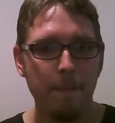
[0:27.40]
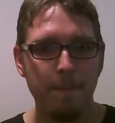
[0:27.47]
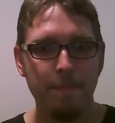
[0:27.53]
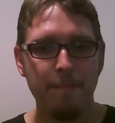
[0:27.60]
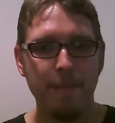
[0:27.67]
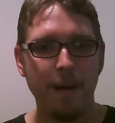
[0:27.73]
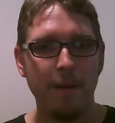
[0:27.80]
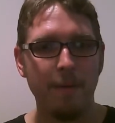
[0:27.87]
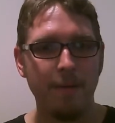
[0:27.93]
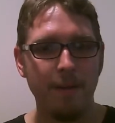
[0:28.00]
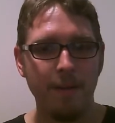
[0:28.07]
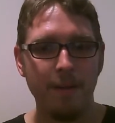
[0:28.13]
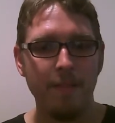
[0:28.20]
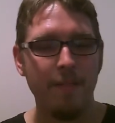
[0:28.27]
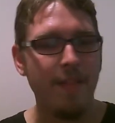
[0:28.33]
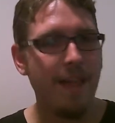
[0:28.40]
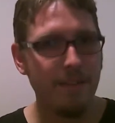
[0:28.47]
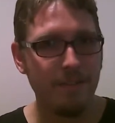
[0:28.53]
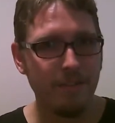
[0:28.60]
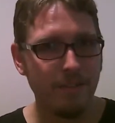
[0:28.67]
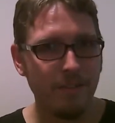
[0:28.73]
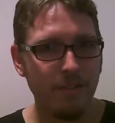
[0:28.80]
But that
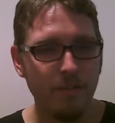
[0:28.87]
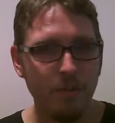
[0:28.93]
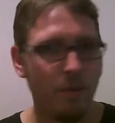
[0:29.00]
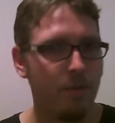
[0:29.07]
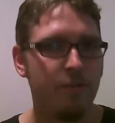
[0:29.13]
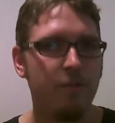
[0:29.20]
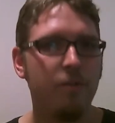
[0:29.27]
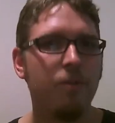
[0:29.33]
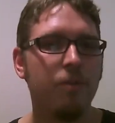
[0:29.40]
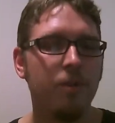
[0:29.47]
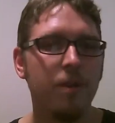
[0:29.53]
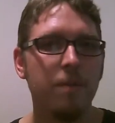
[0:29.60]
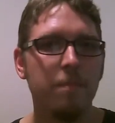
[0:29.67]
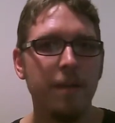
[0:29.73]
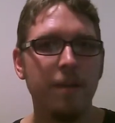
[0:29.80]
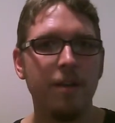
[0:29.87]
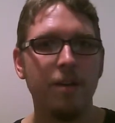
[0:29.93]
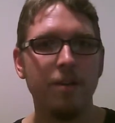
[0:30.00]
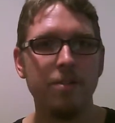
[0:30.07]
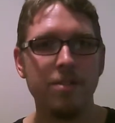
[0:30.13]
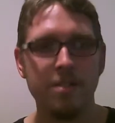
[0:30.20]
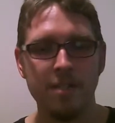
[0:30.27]
is not true,
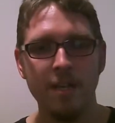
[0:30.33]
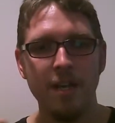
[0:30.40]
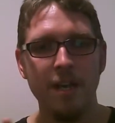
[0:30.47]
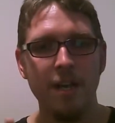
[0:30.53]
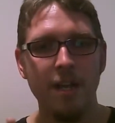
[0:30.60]
because